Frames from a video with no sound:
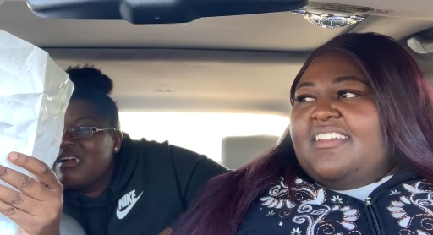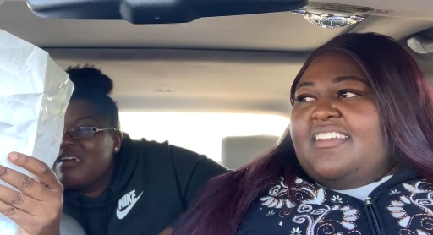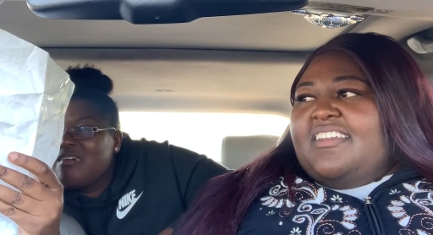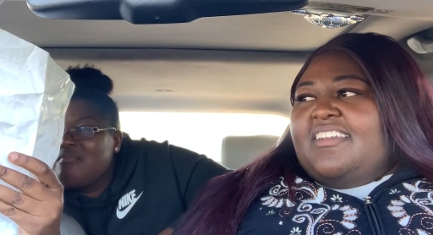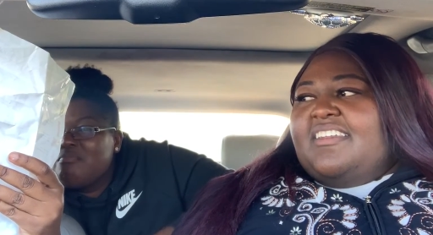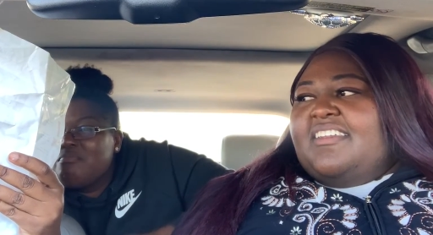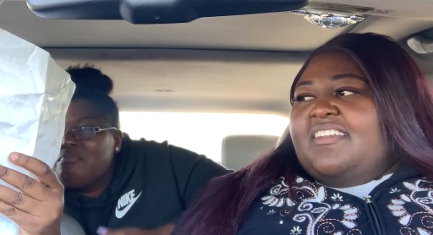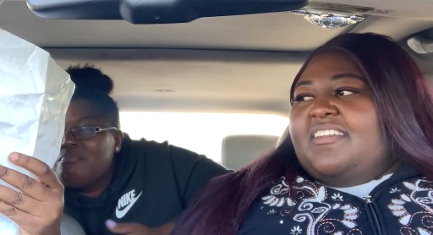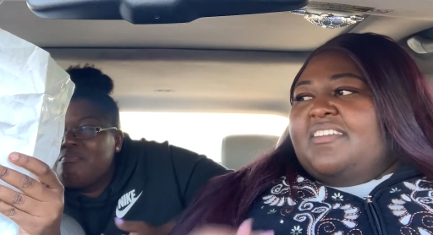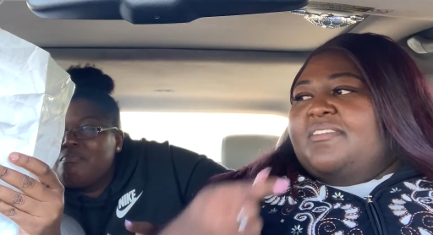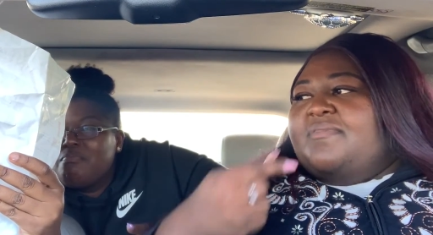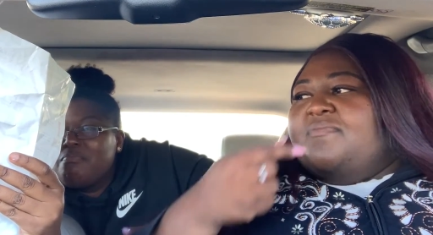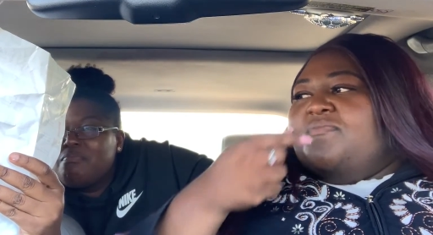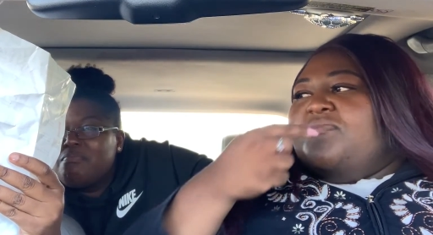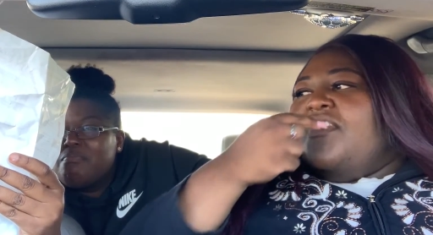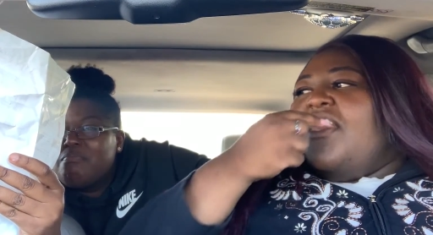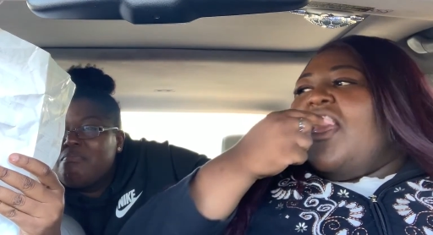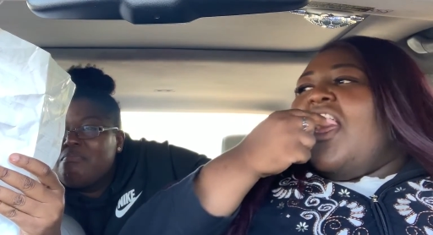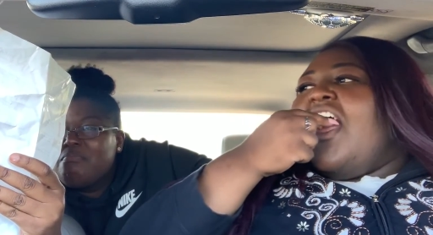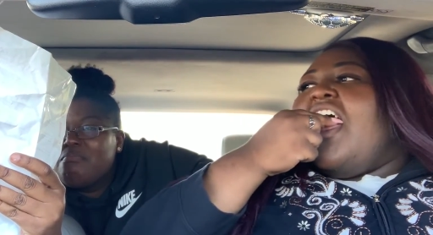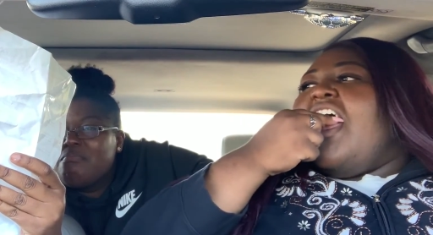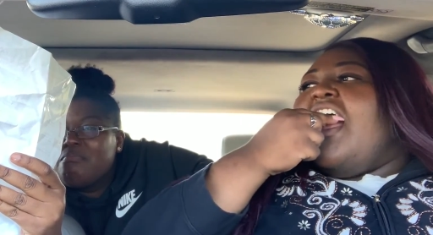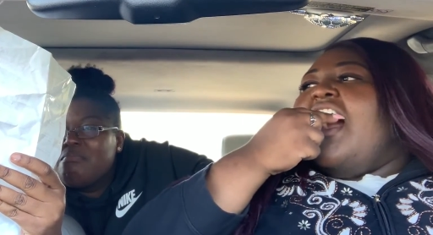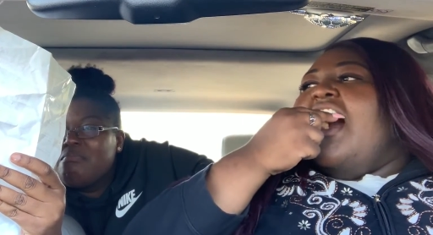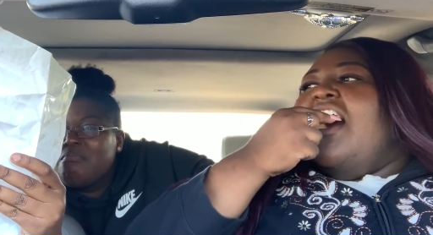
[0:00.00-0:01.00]
Speaker 1: Oh,
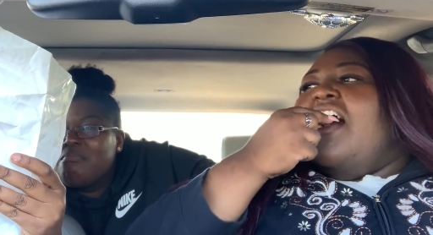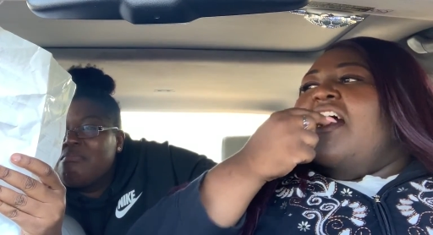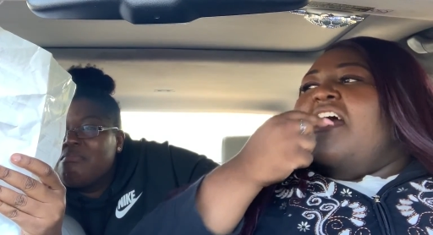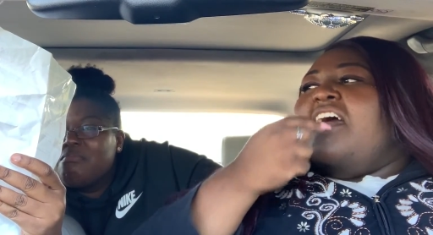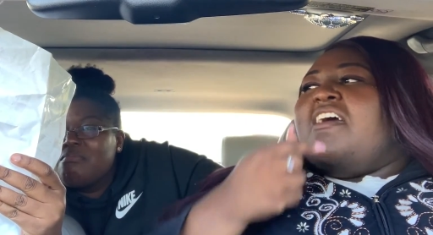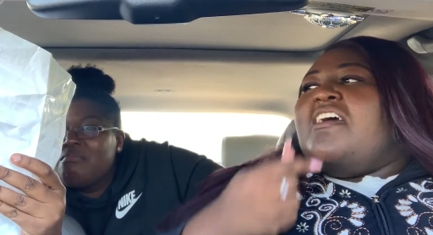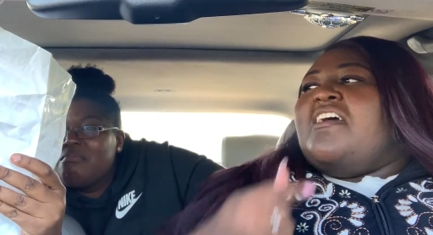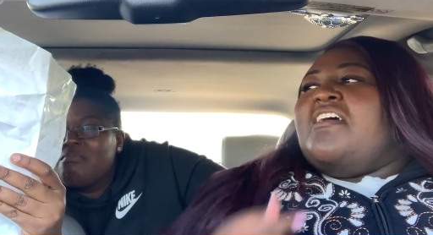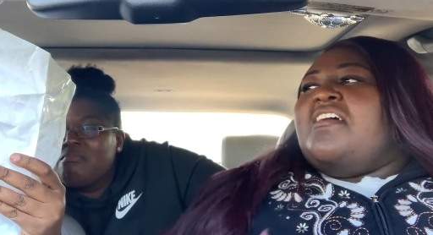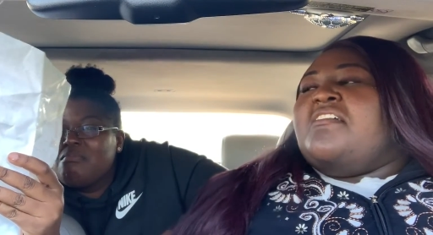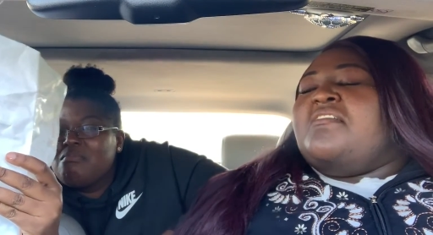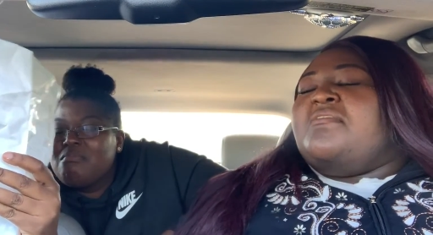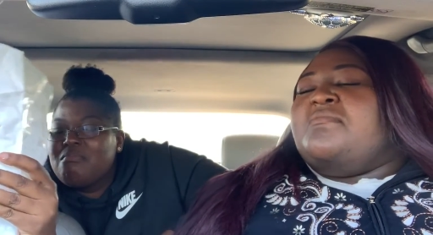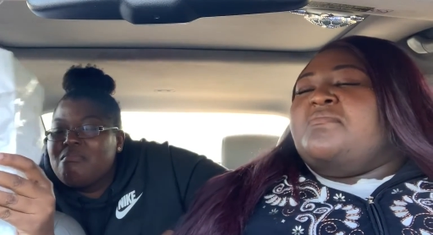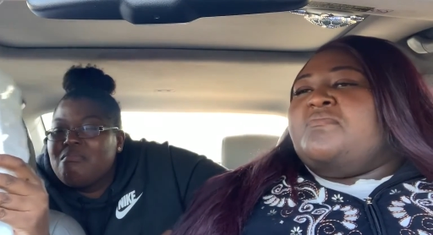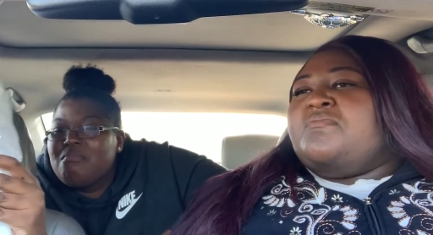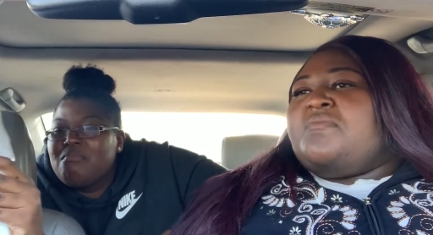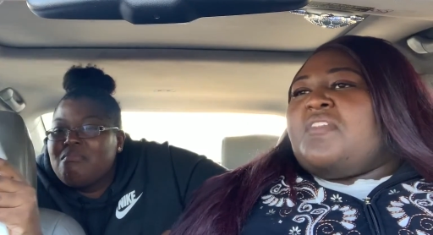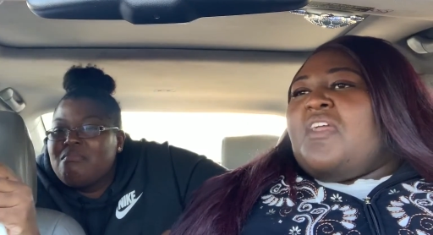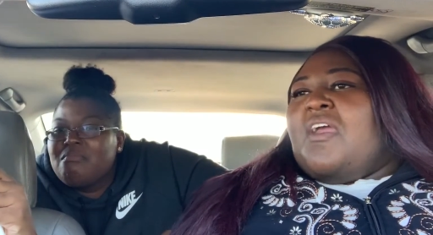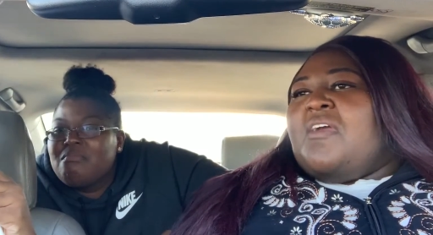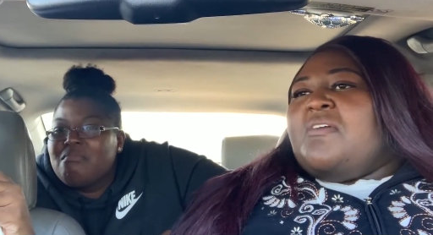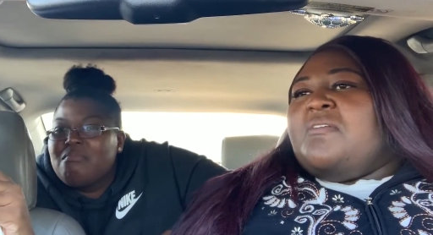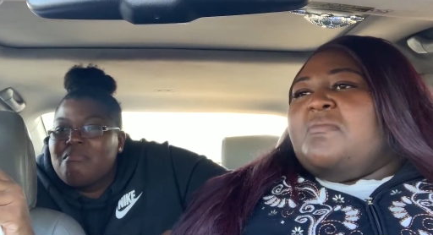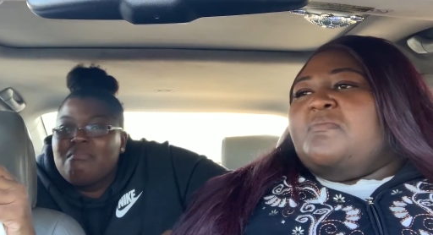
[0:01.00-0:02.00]
it's just salty rice
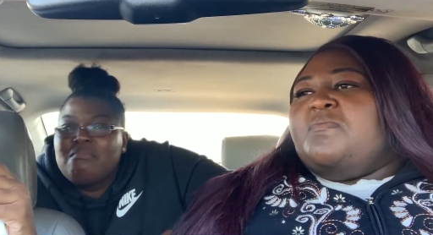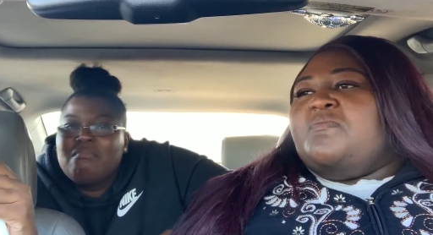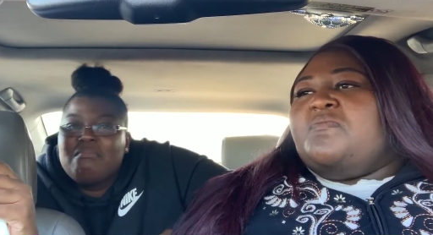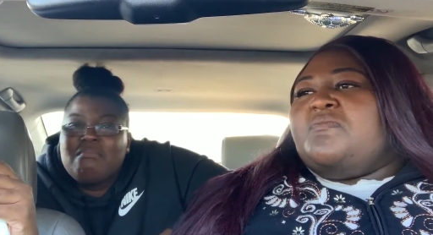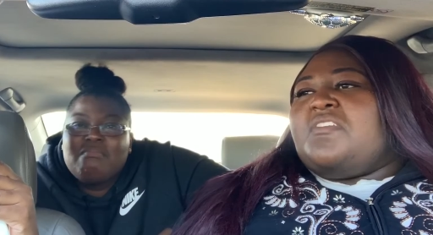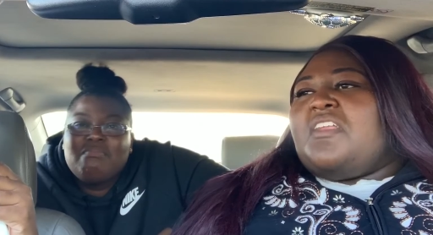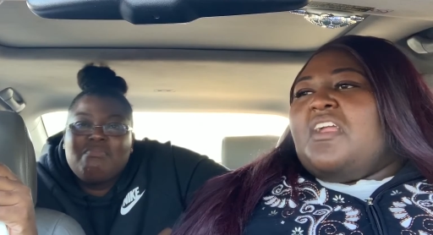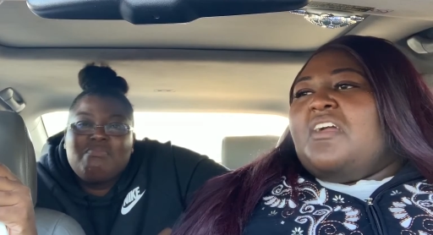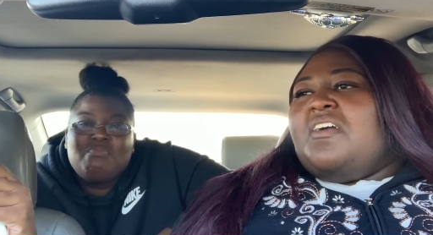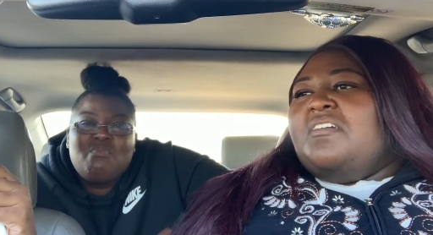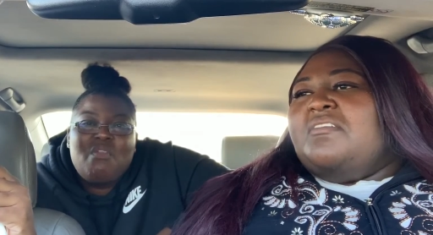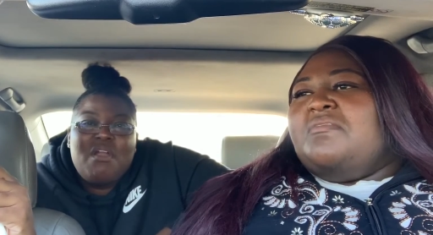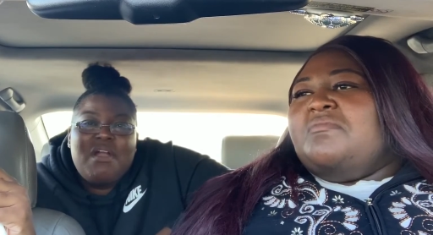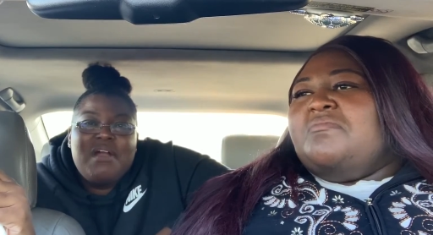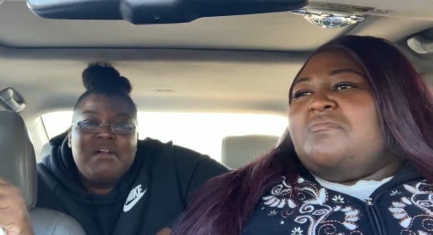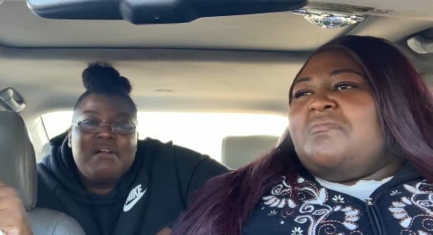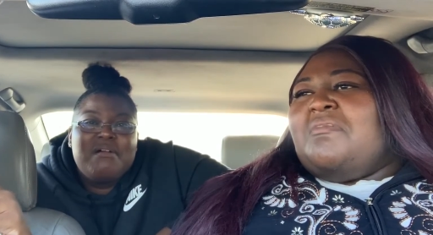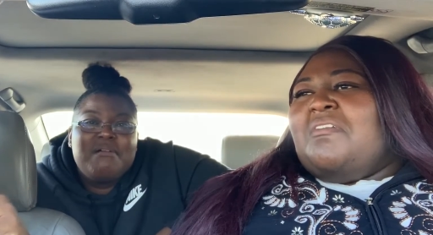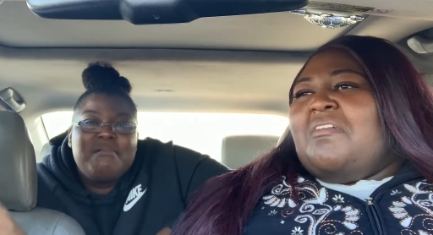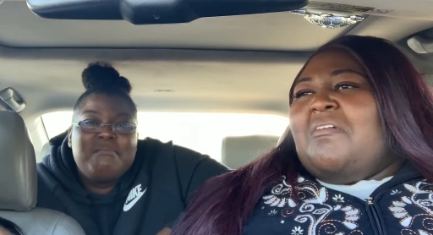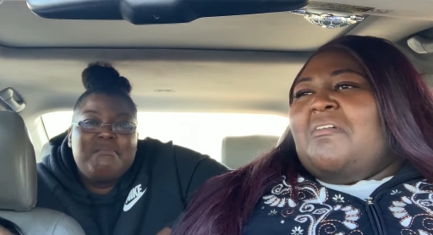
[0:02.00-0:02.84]
cakes with nuts.